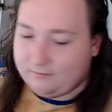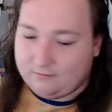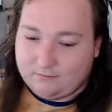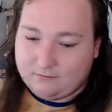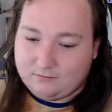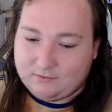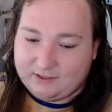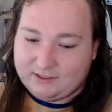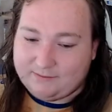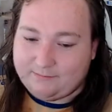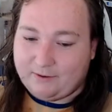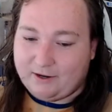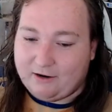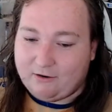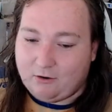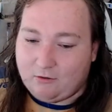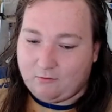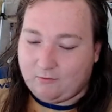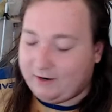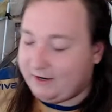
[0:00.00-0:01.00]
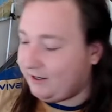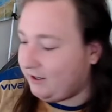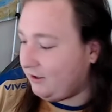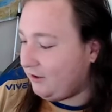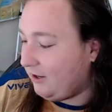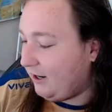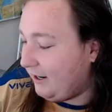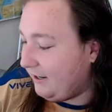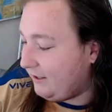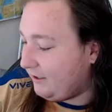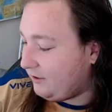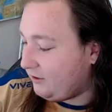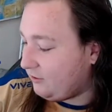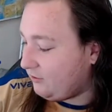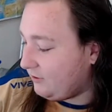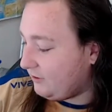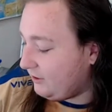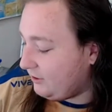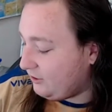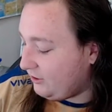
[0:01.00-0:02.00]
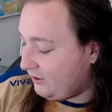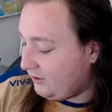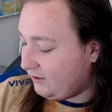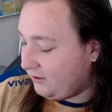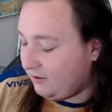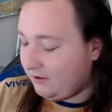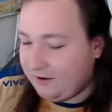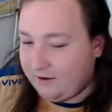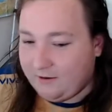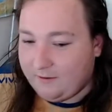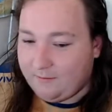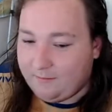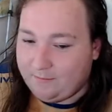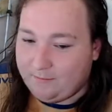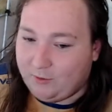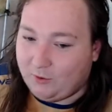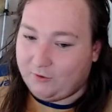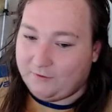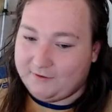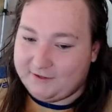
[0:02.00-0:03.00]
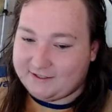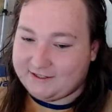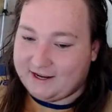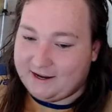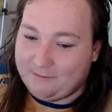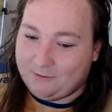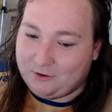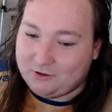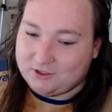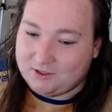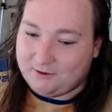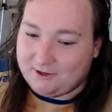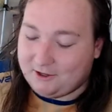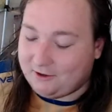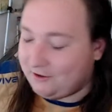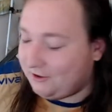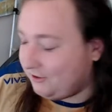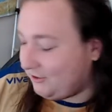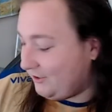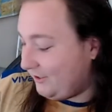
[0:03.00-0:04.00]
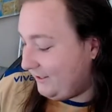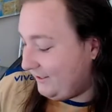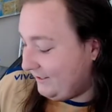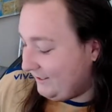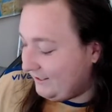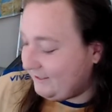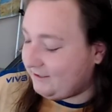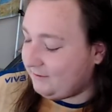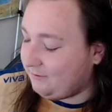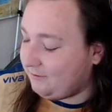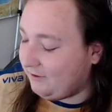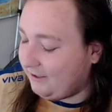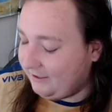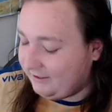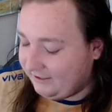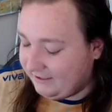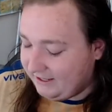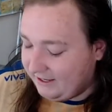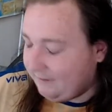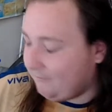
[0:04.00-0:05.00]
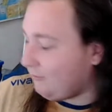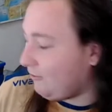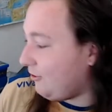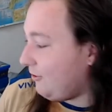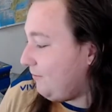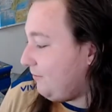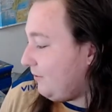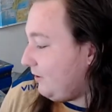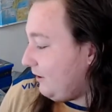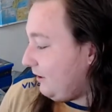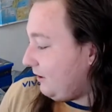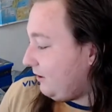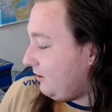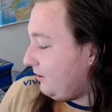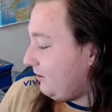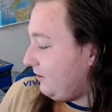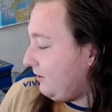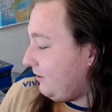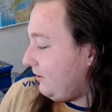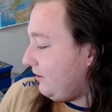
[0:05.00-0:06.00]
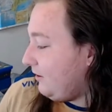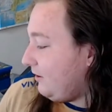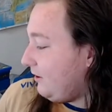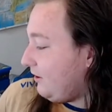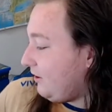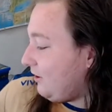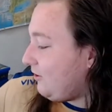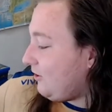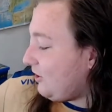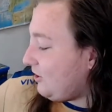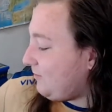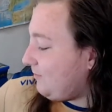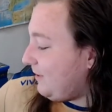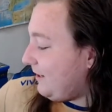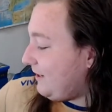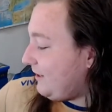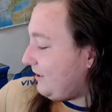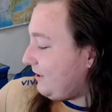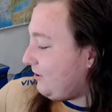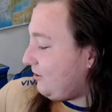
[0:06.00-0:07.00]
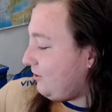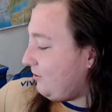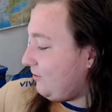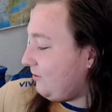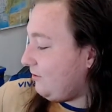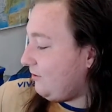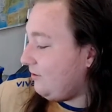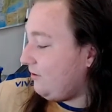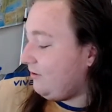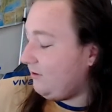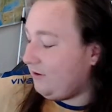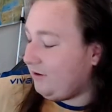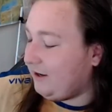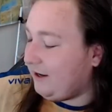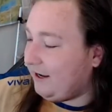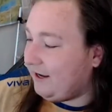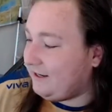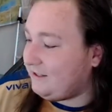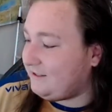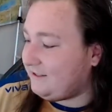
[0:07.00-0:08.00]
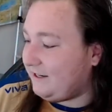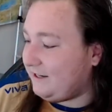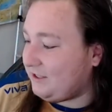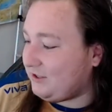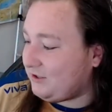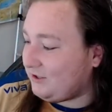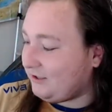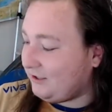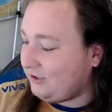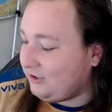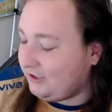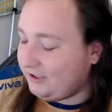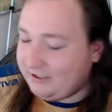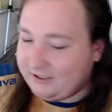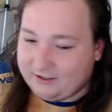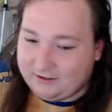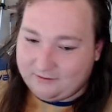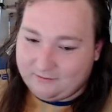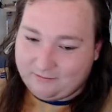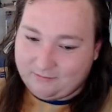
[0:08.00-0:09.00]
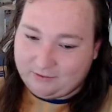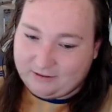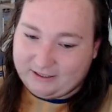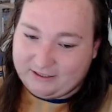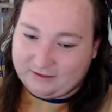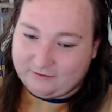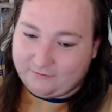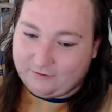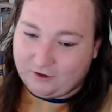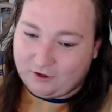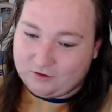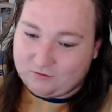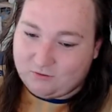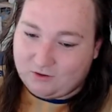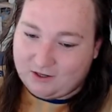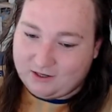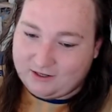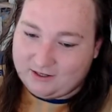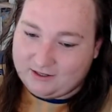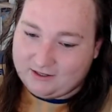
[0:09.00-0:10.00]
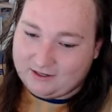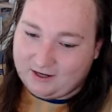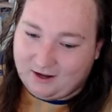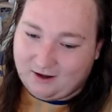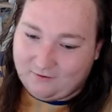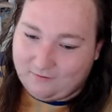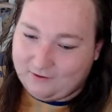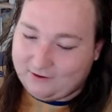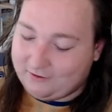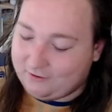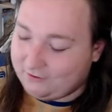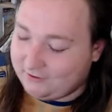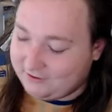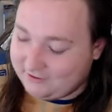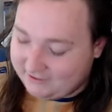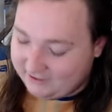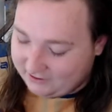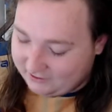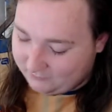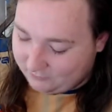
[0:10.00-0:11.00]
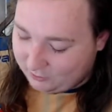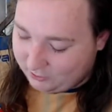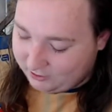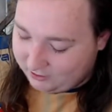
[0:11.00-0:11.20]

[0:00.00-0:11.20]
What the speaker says: Spyro Reignited Trilogy. Bought this game also at launch, yet to play the game properly. Crash Bandicoot Insane Trilogy. Played the first one, halfway through the second one.